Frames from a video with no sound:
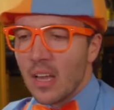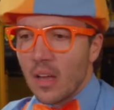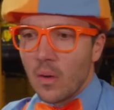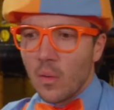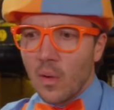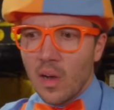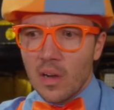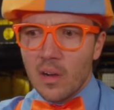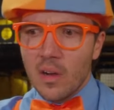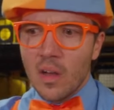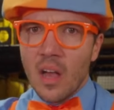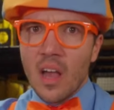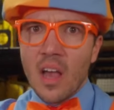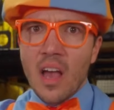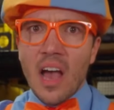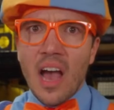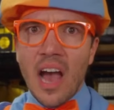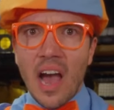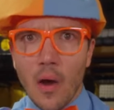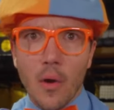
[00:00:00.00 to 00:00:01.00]
Well,
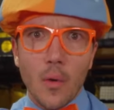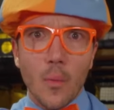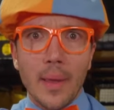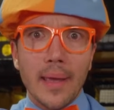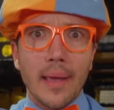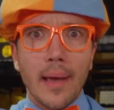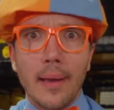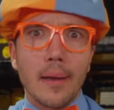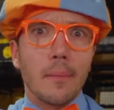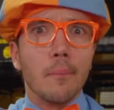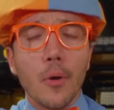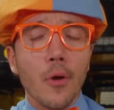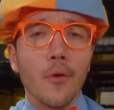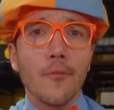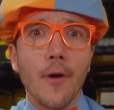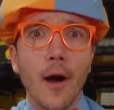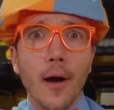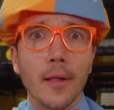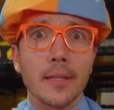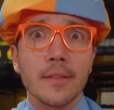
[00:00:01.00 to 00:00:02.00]
how are we gonna move
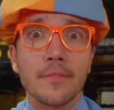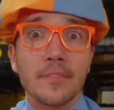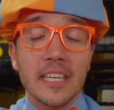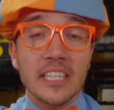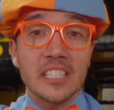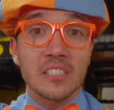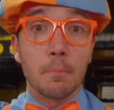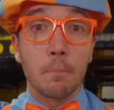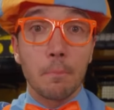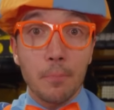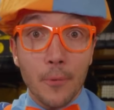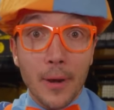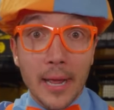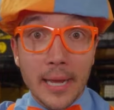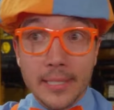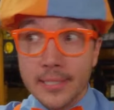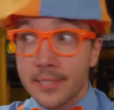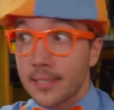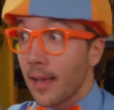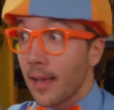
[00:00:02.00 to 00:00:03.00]
all of these bricks